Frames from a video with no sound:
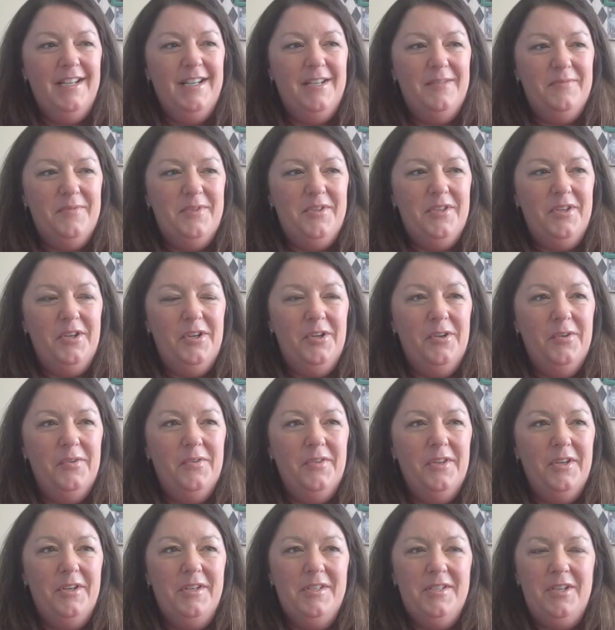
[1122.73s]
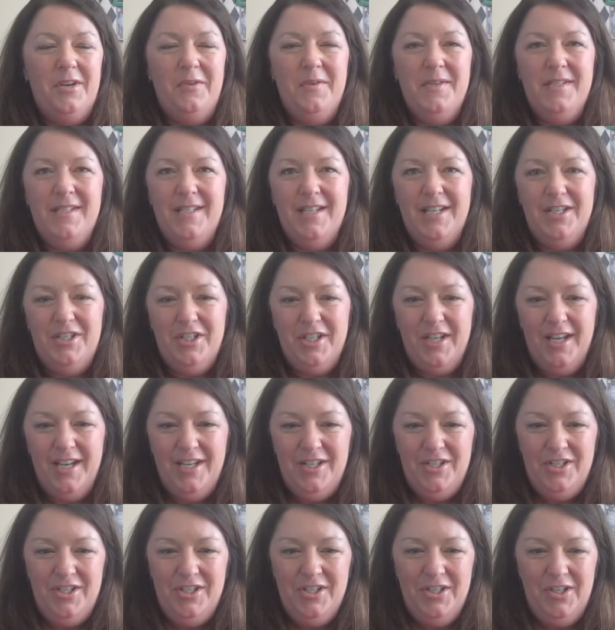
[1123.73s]
Um, so there's always an
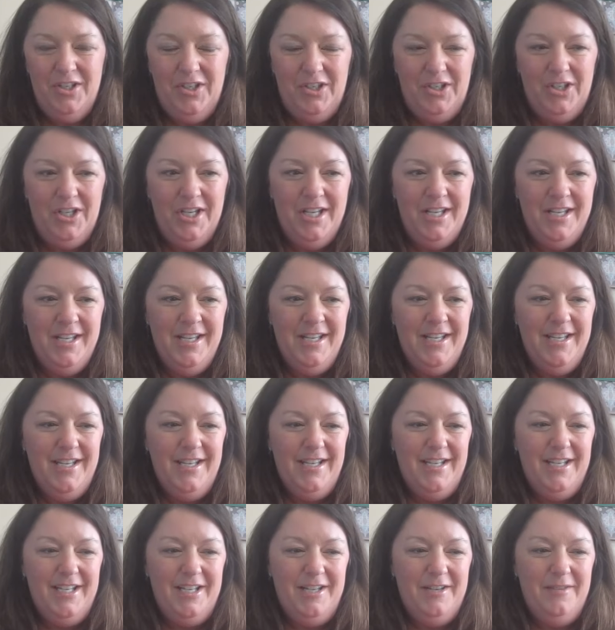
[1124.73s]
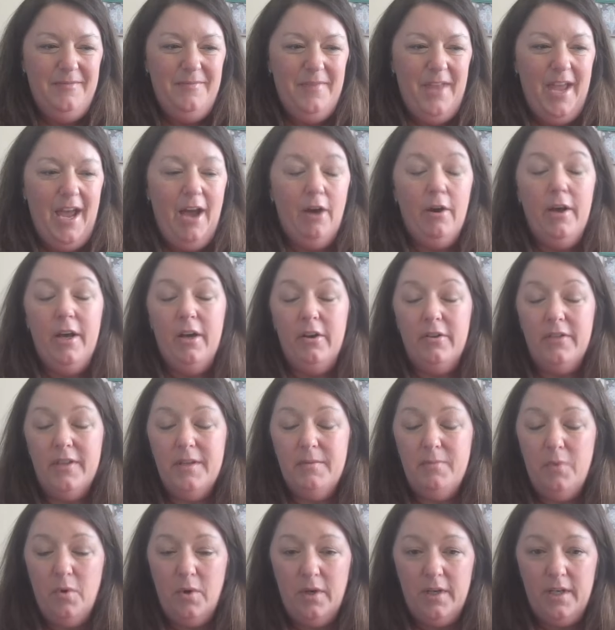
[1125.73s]
education on um, how
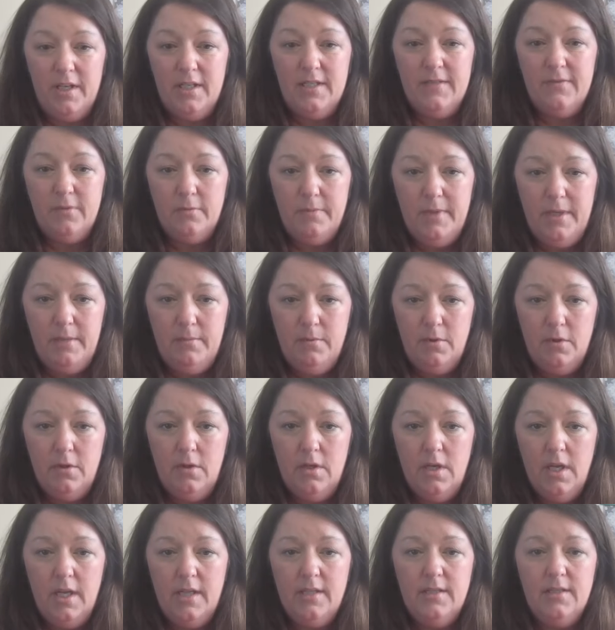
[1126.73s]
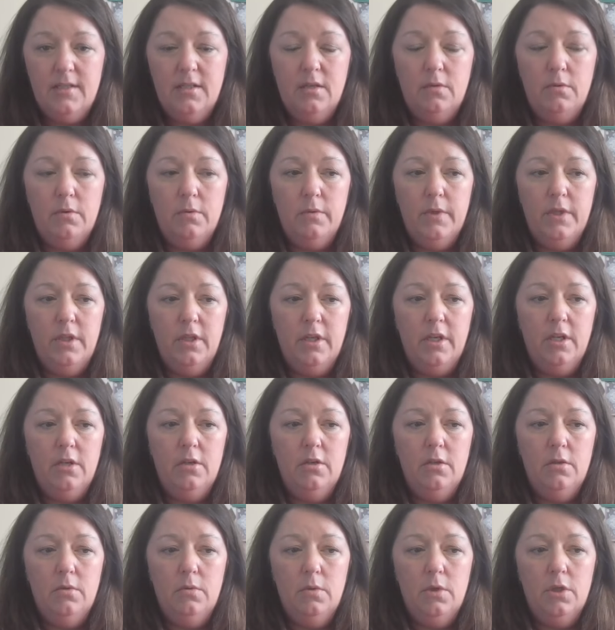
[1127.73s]
healthy pork is for people. And so when we look
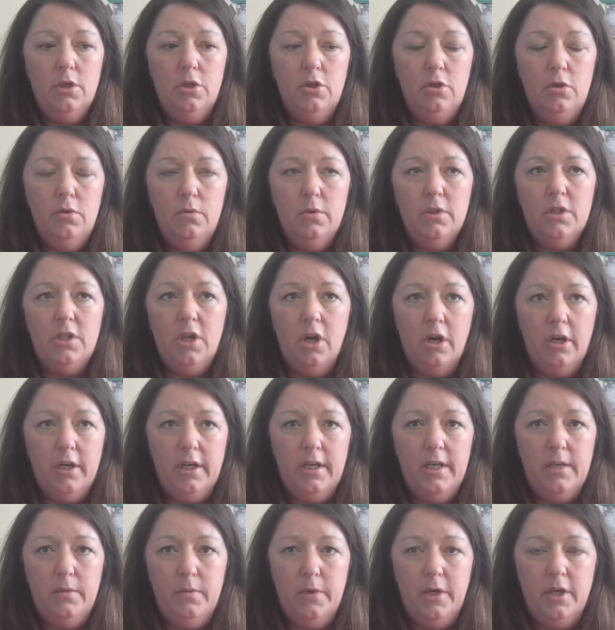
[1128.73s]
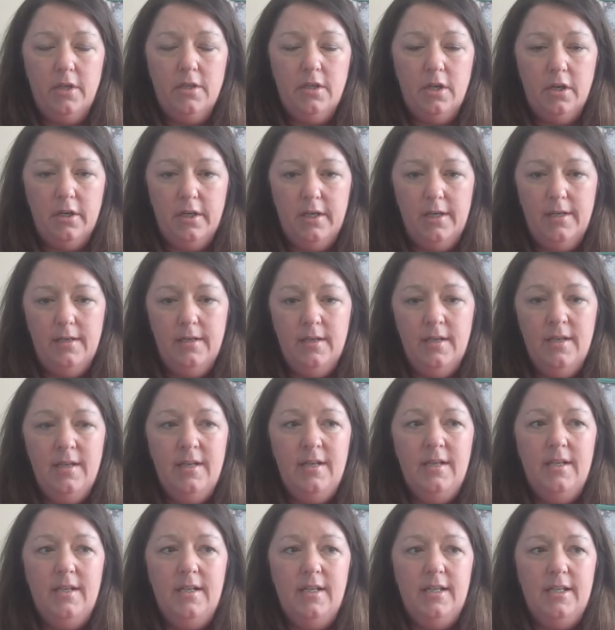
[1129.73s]
at who who we're targeting, we are targeting
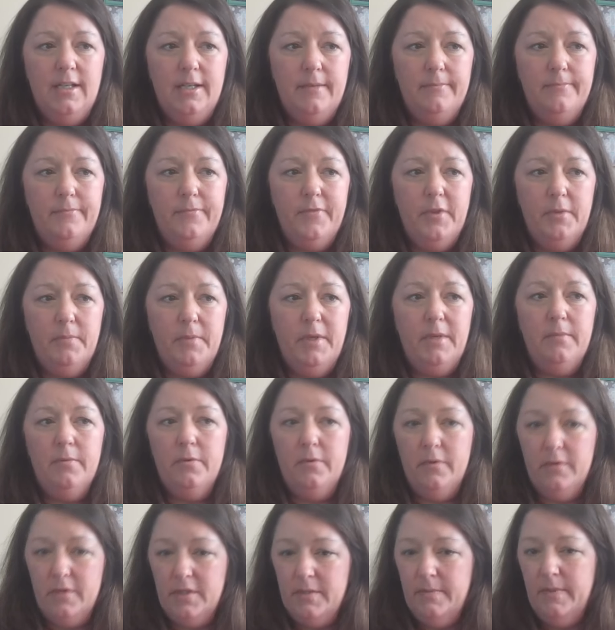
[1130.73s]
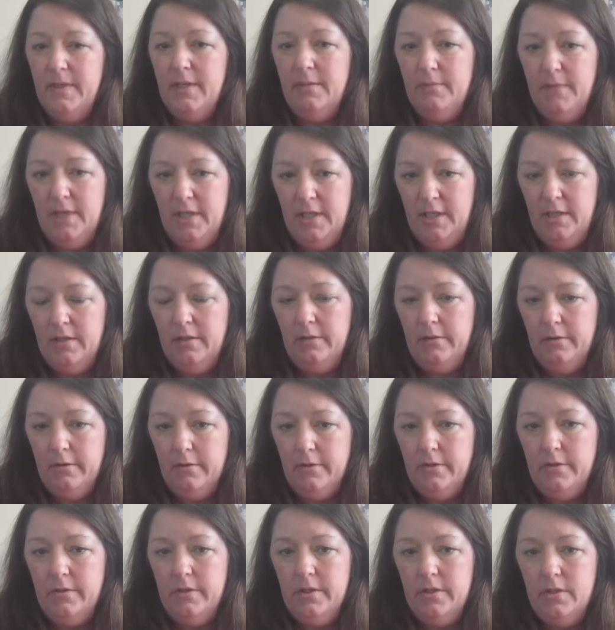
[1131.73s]
the people who are spending money in the
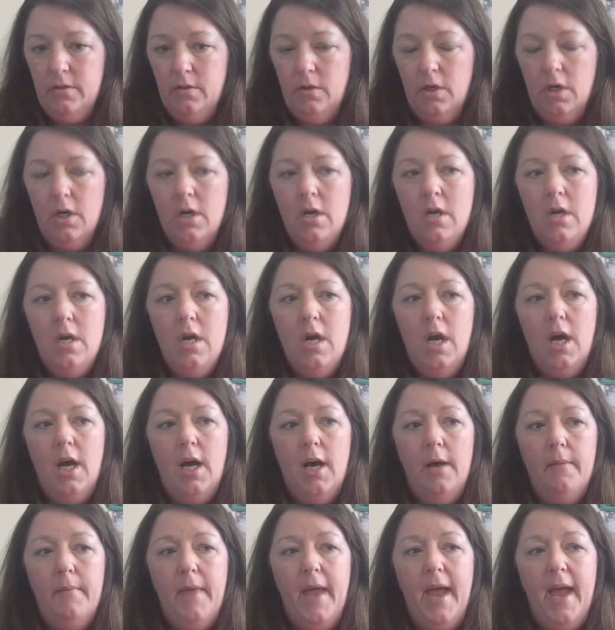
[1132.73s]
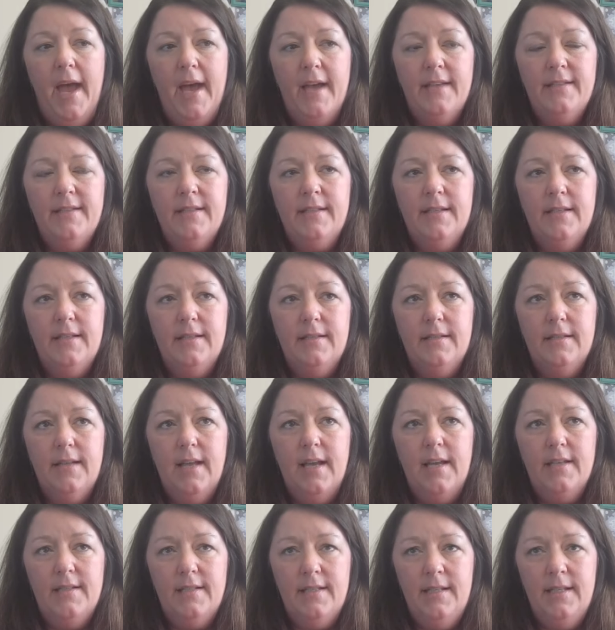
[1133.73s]
grocery store. Um, as a
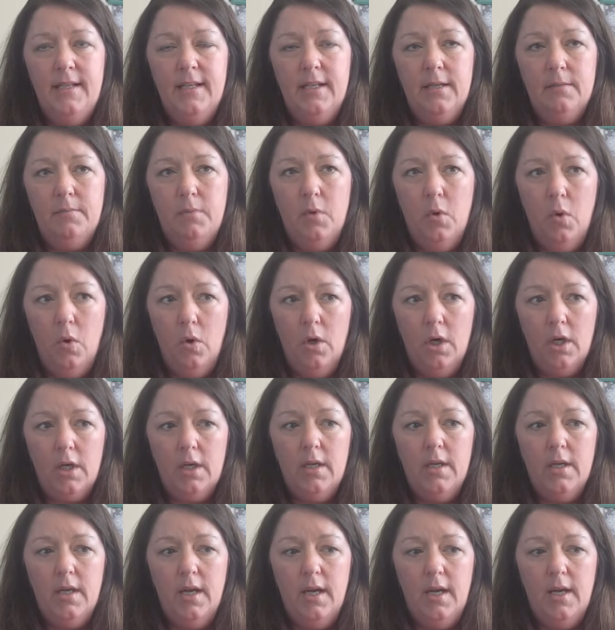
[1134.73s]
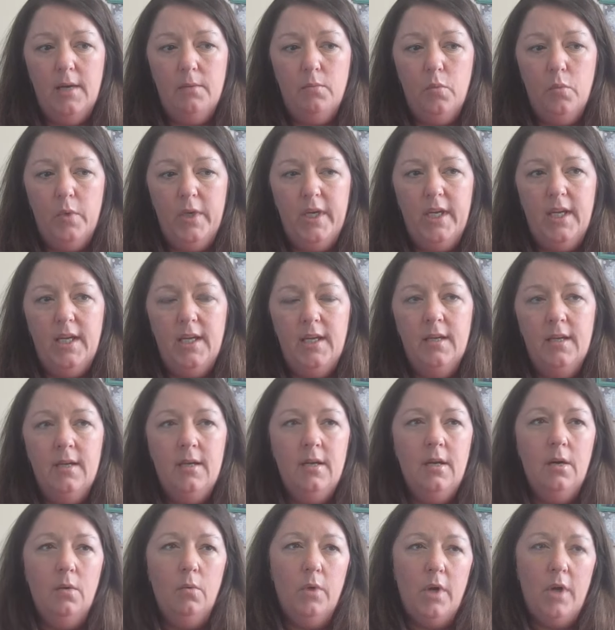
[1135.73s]
as Indiana pork, um, we
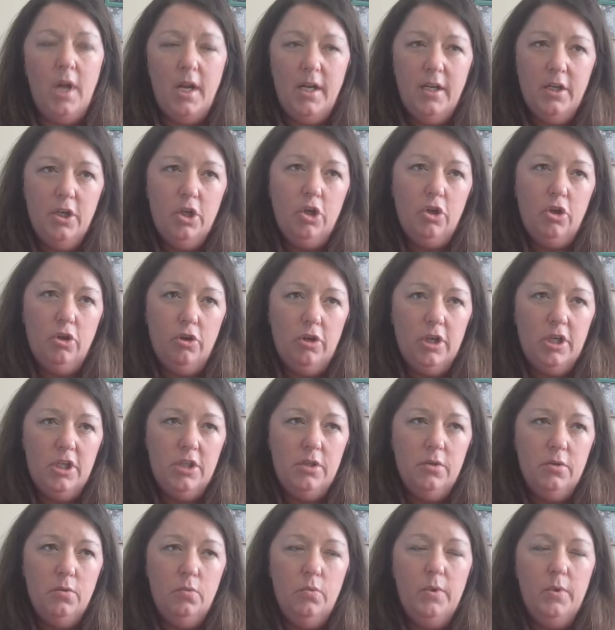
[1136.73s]
we're not encouraged.